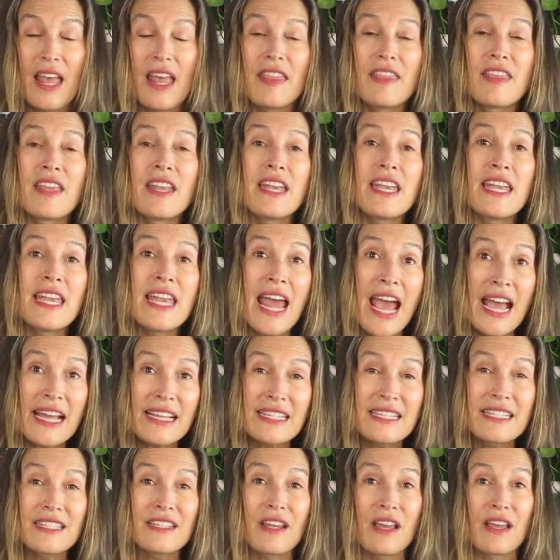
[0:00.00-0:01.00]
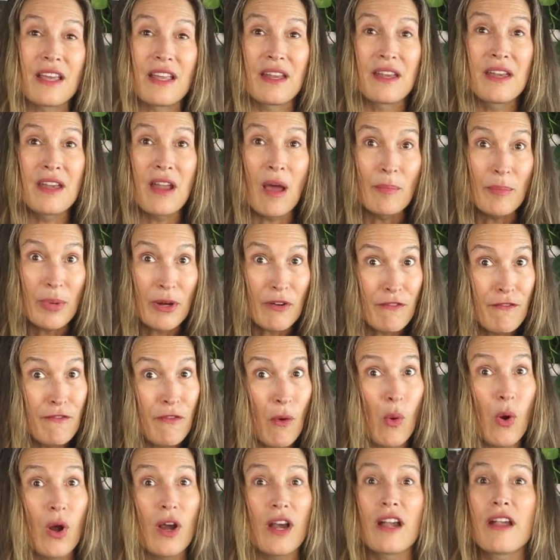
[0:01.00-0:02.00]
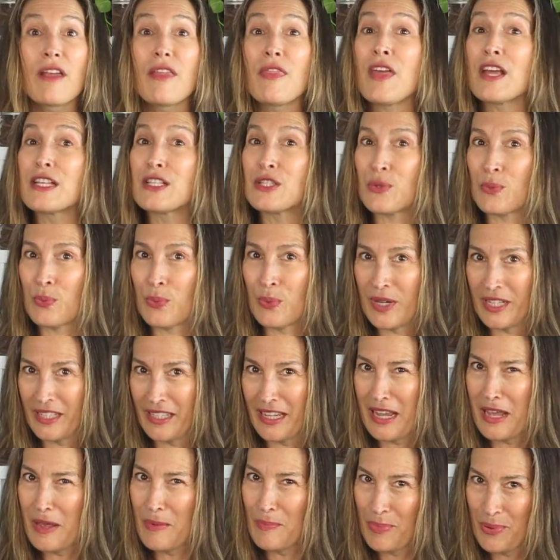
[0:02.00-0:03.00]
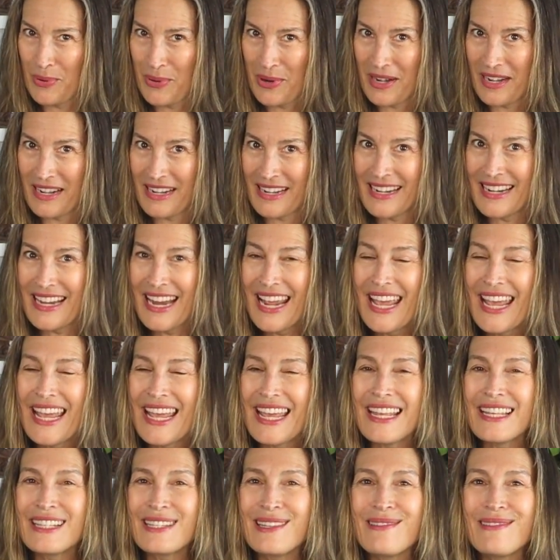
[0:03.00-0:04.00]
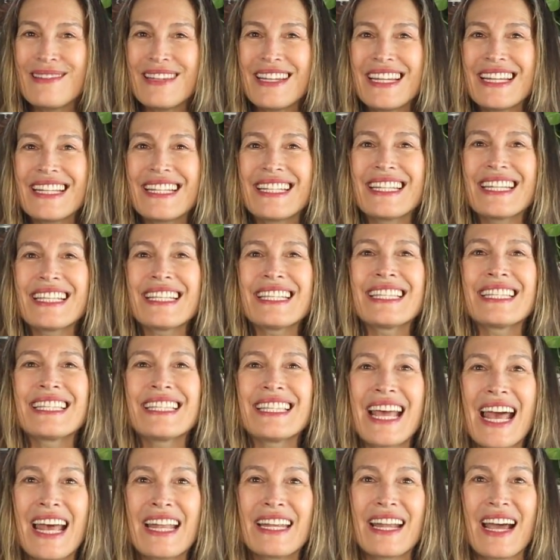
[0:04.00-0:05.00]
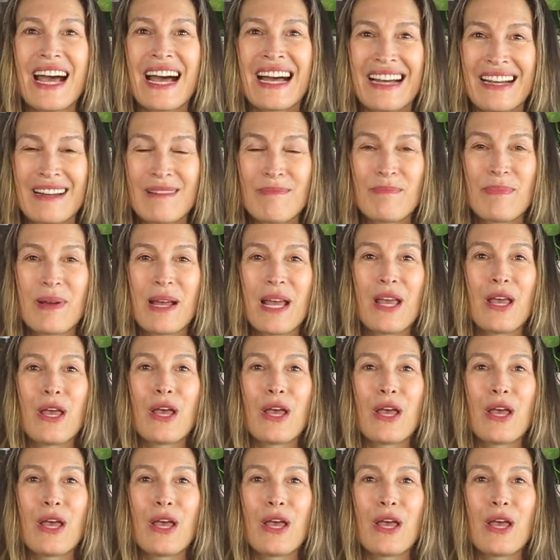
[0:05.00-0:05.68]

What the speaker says: The next, number 4, that's really important is you need to set up